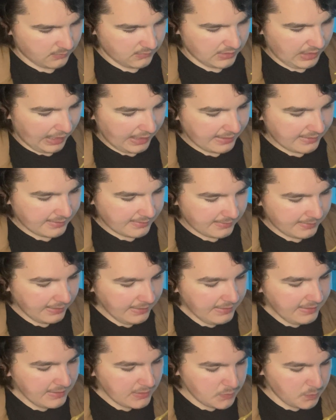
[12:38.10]
I
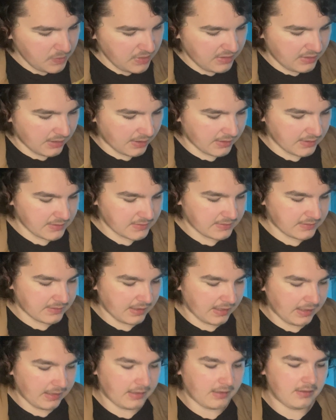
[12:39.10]
think it's because
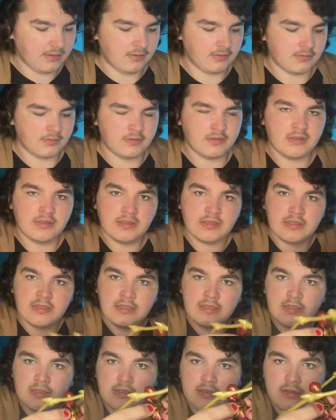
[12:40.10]
they
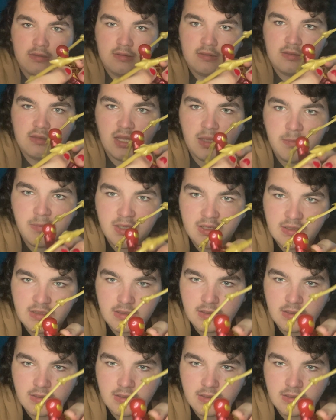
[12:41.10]
made